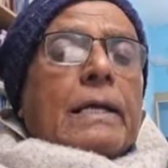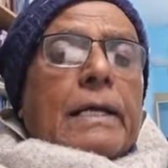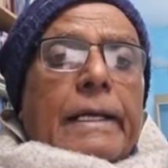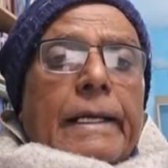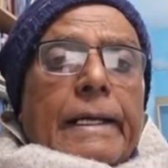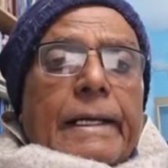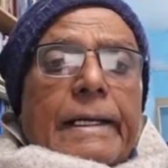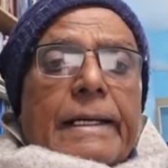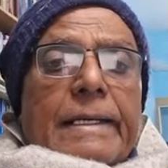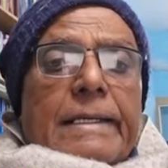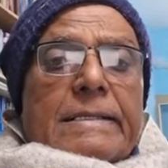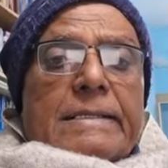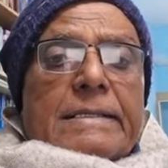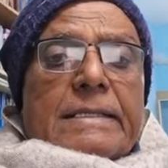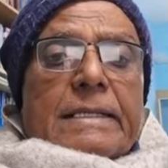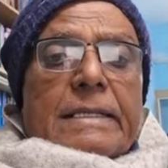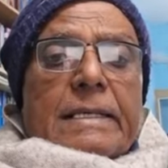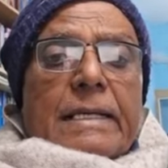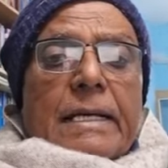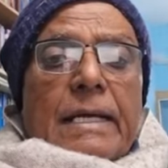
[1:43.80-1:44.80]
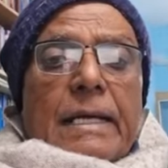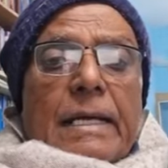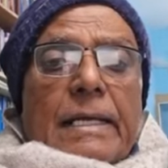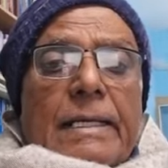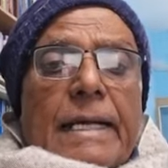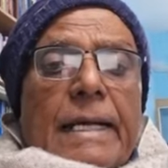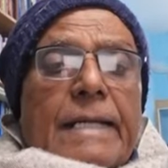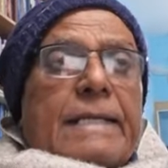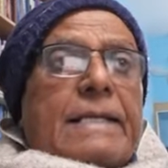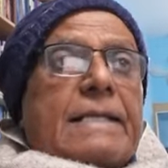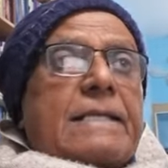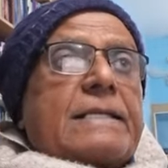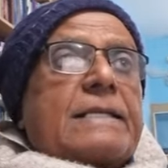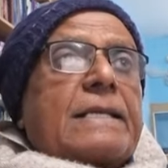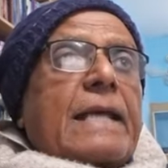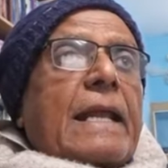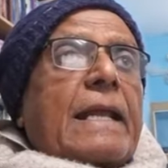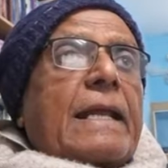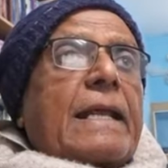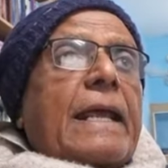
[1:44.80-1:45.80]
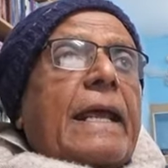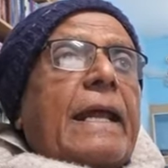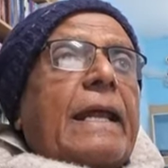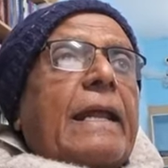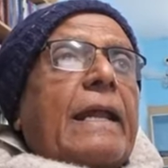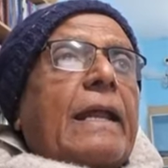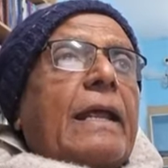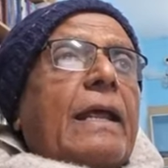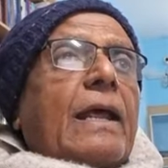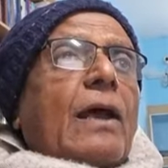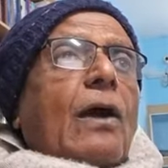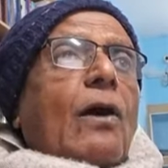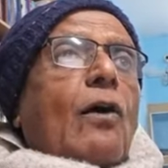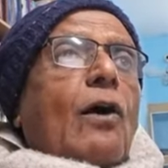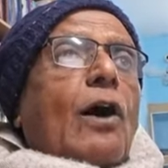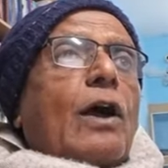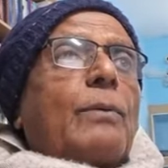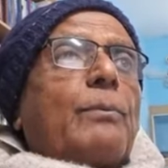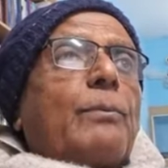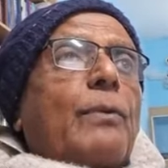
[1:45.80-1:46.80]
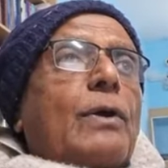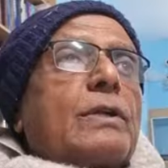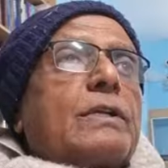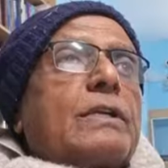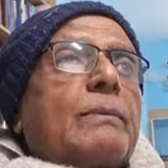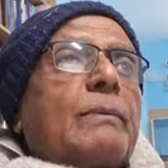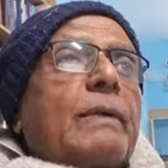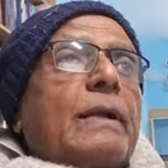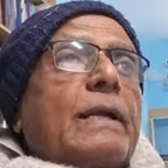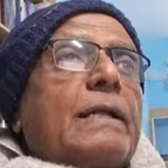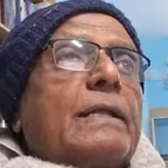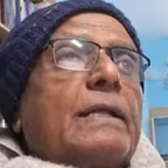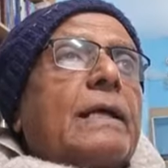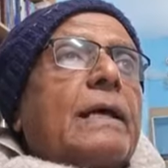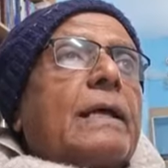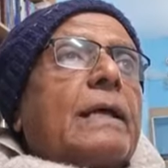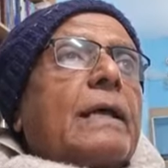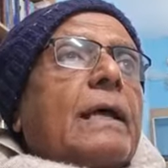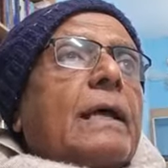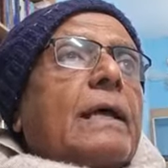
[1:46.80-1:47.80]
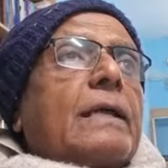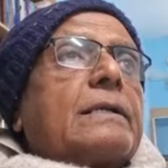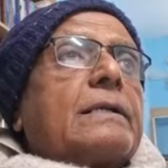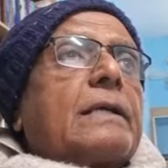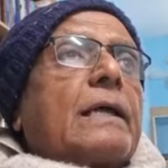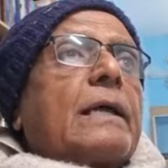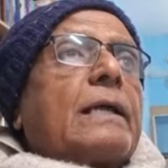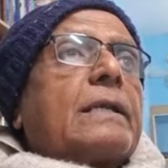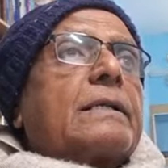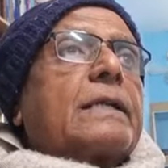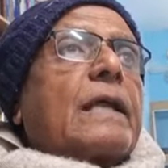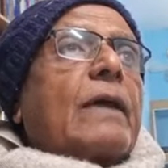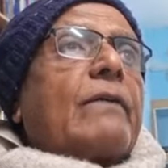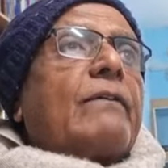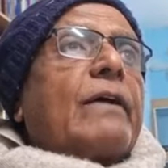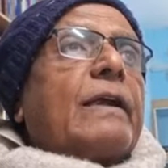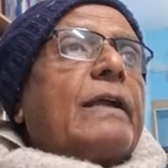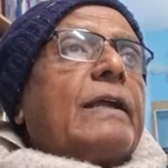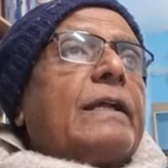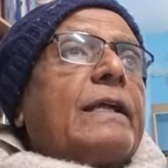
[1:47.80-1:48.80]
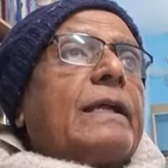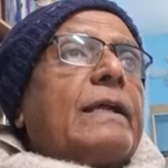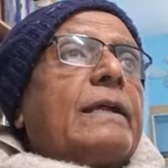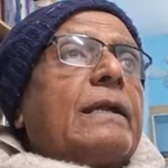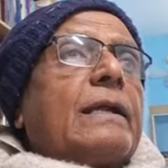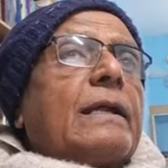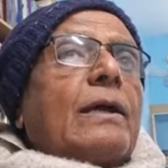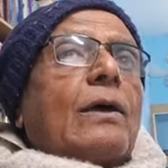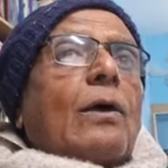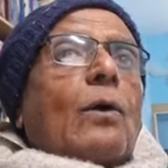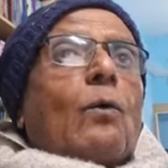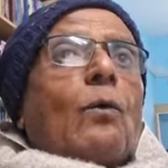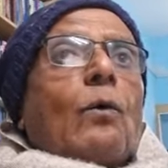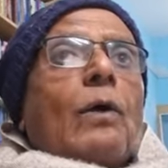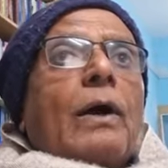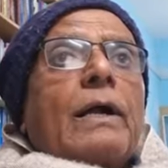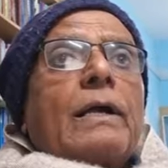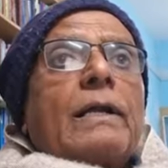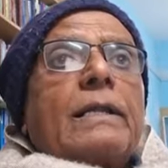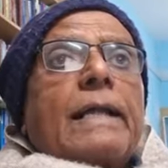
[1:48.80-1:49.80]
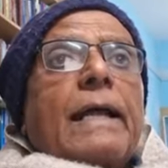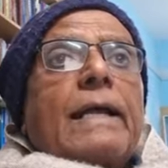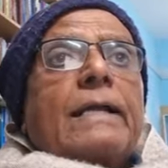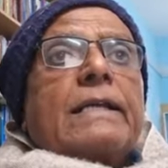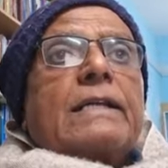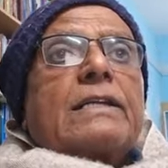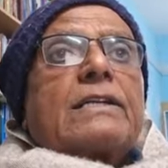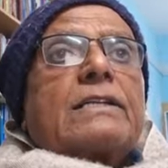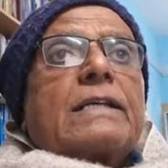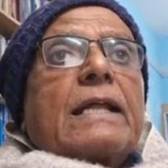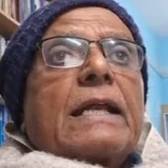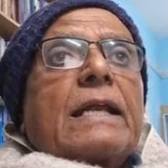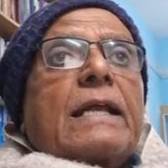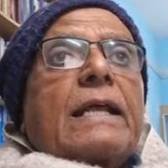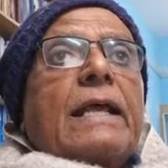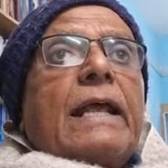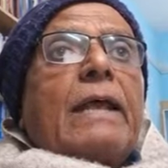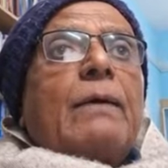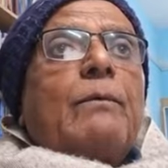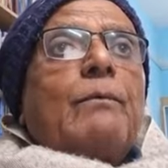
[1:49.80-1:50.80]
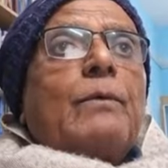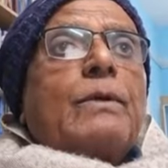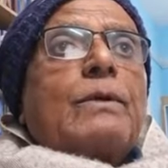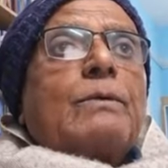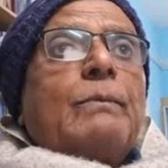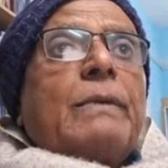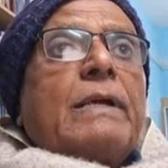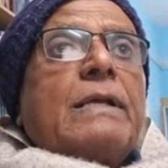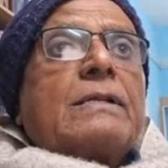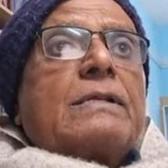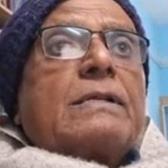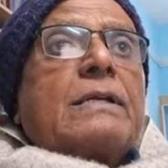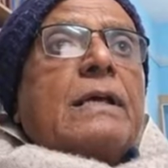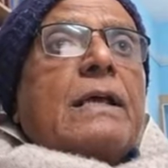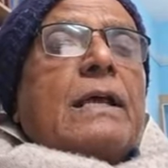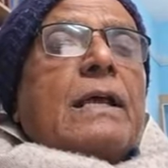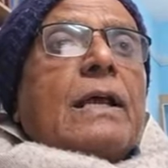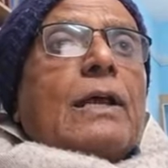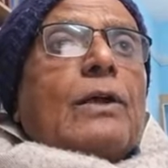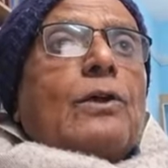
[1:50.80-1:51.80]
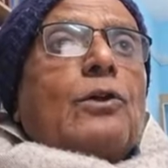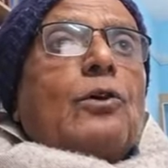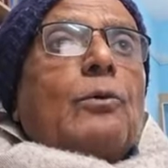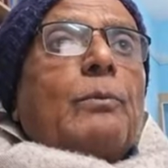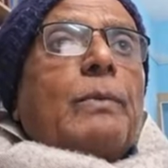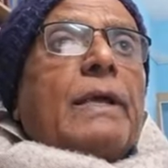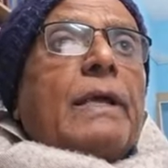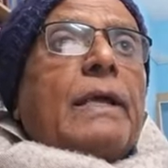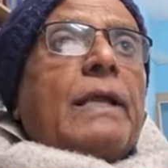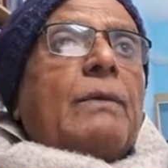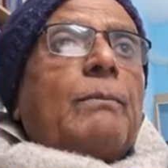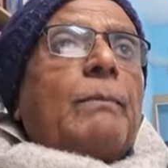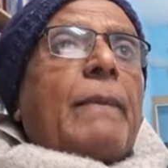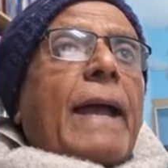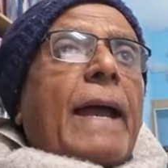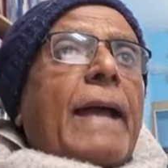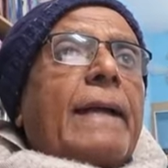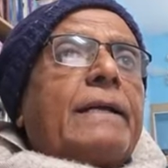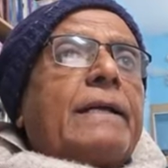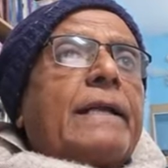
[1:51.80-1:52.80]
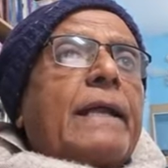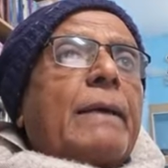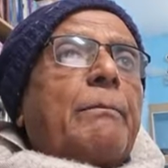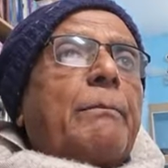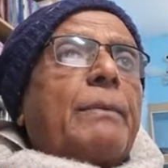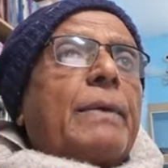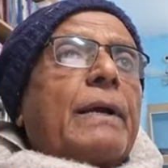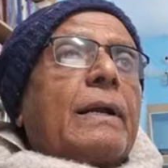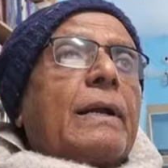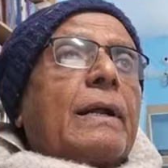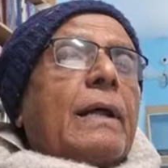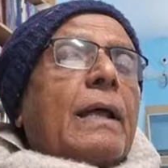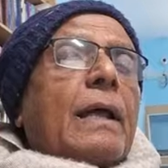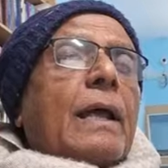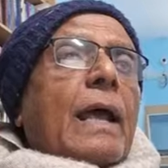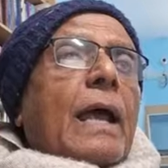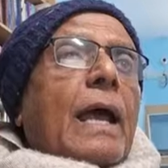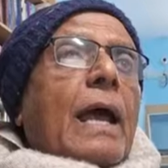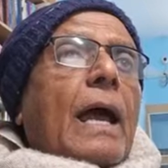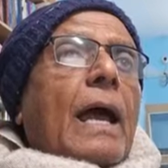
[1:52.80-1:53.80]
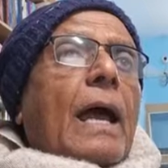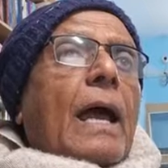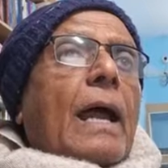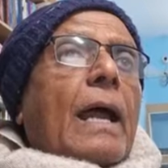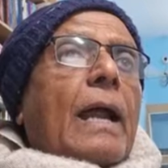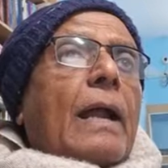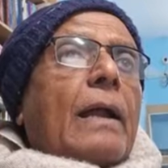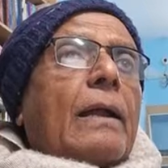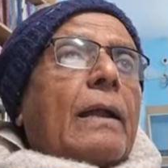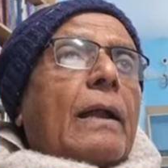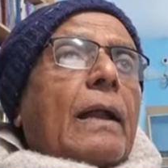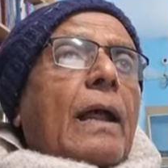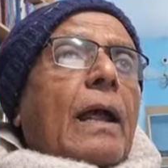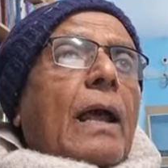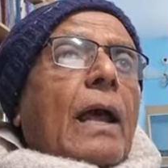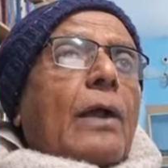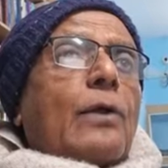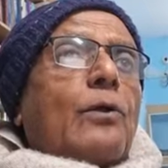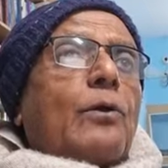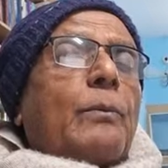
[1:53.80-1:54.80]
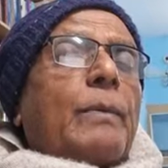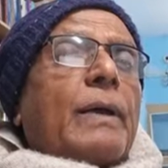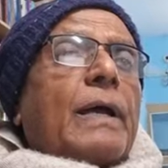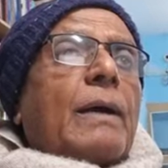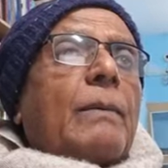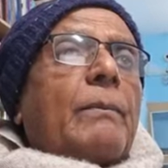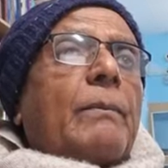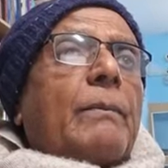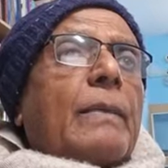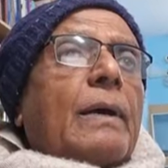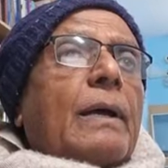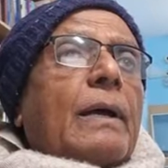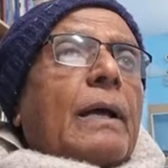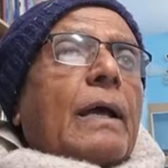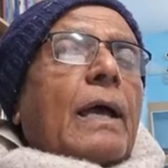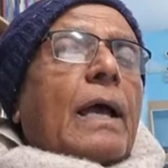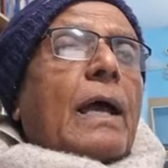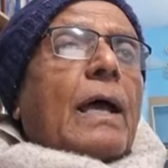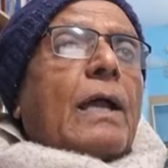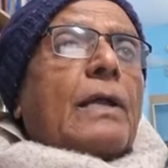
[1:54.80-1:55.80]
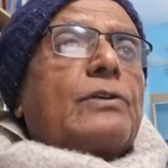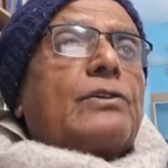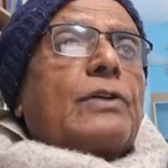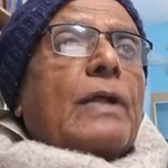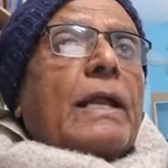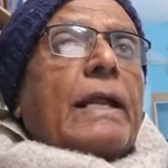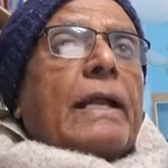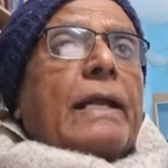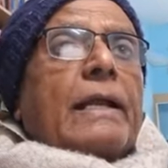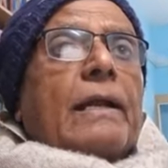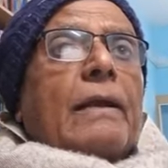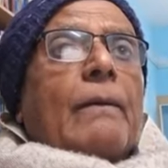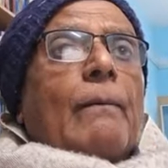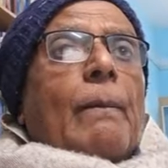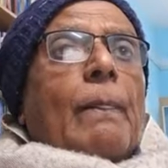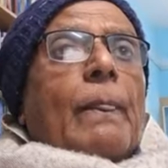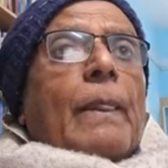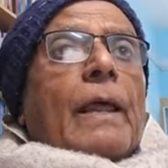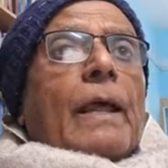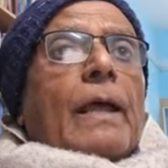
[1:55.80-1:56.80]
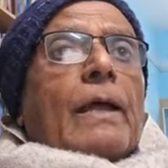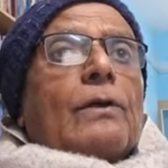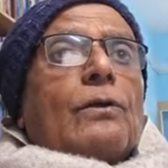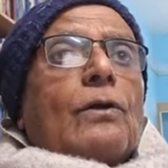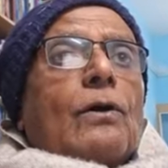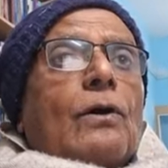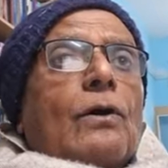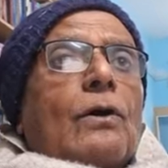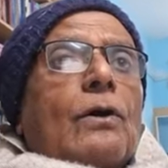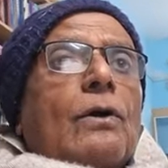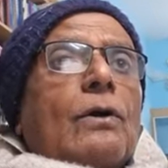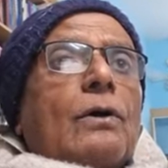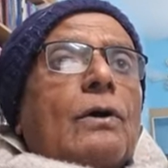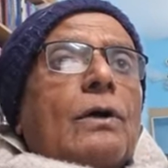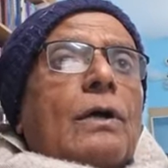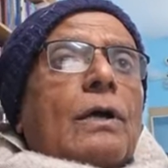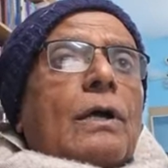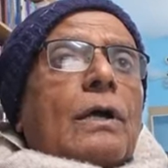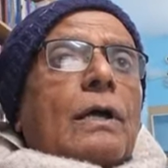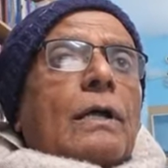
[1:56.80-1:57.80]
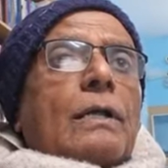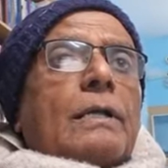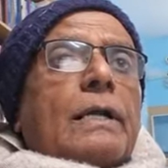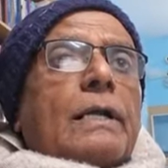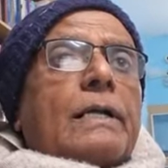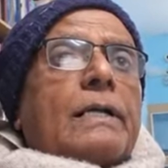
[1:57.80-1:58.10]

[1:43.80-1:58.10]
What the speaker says: English that is sulken, or possibly the Scandinavian word that is sulky, which means to be in bad temper, to become sullen. So the